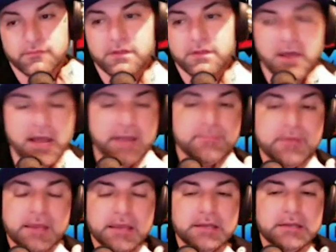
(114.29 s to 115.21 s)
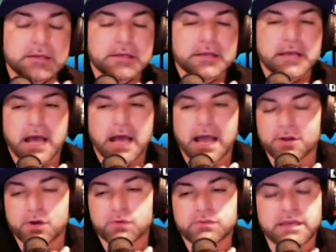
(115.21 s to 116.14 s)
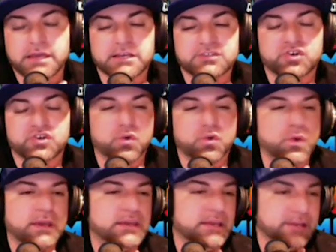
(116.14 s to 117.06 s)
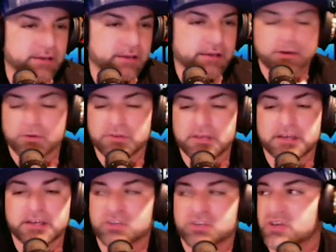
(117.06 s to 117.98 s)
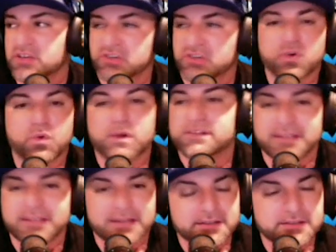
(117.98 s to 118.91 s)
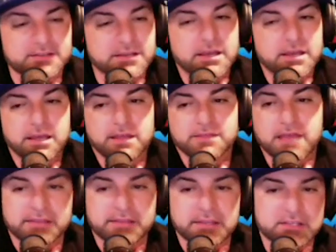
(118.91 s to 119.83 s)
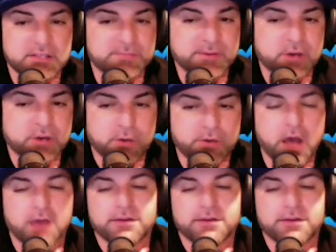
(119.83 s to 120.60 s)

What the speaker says: I mean, yeah. I don't think it's a coinky-dink. I don't think it's a coincidence that this has been going on.